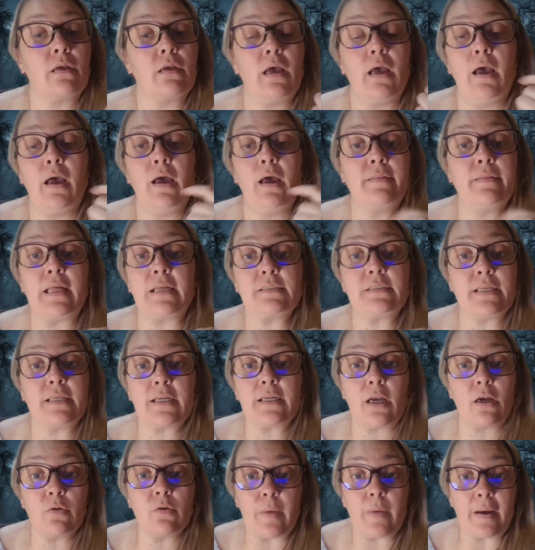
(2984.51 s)
And that's like
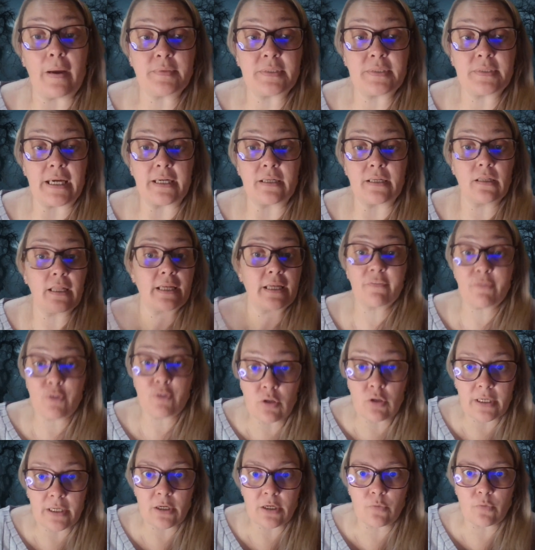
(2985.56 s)
our website. Like, if you
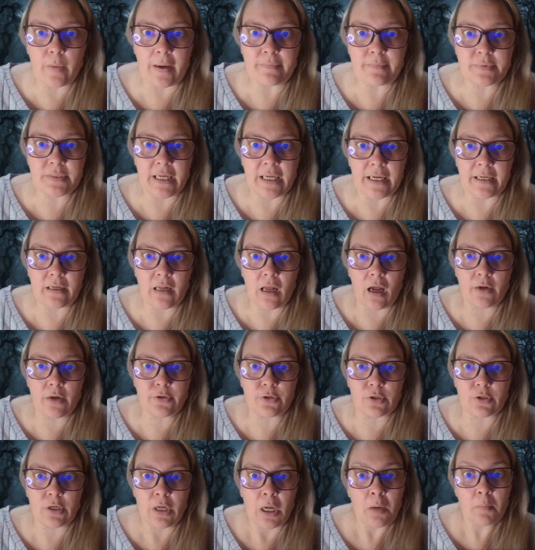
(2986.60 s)
look at our website
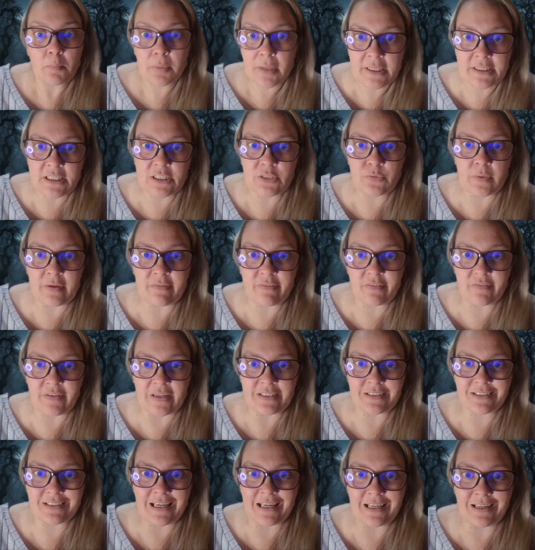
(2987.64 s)
under places we've
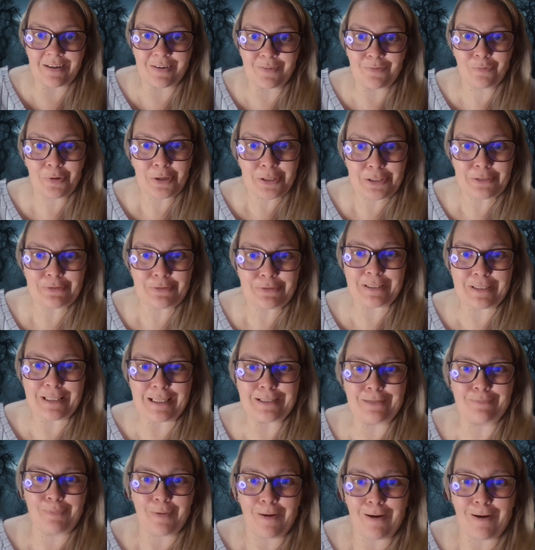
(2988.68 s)
investigated, what do you see at
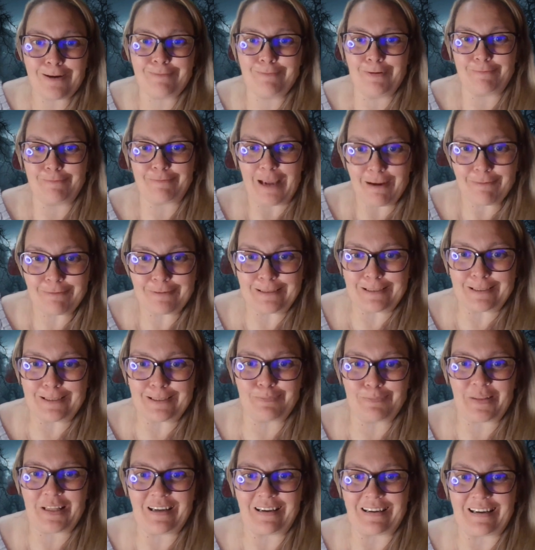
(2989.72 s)
the bottom of every little
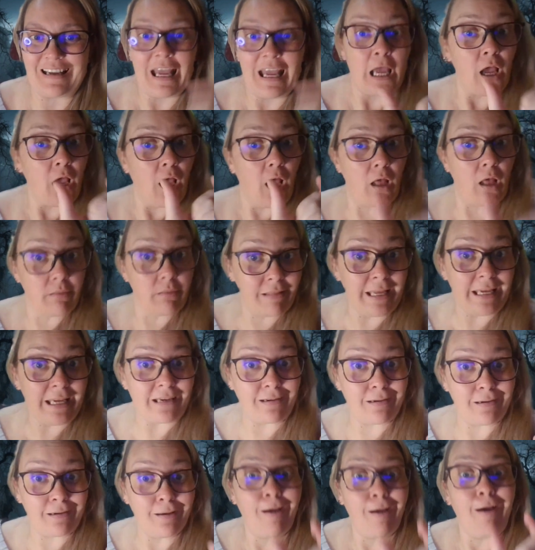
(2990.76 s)
thing? A
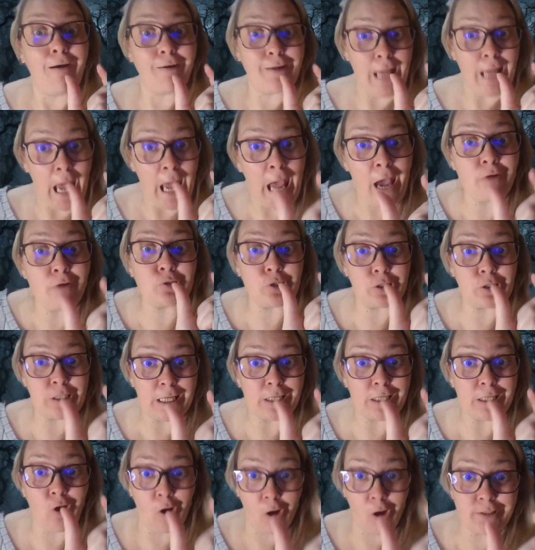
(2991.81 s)
link on how to
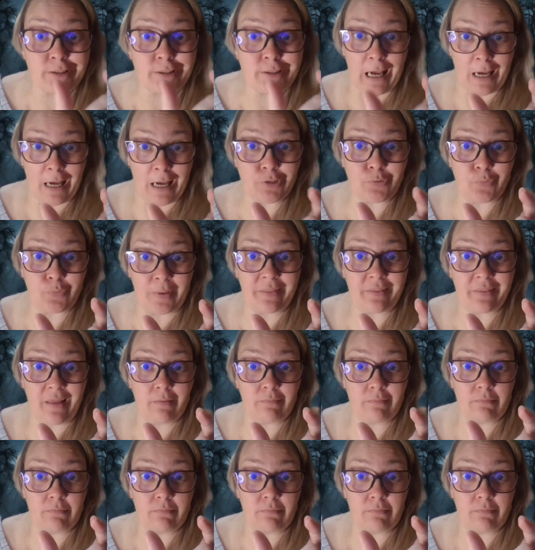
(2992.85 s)
get in contact with them.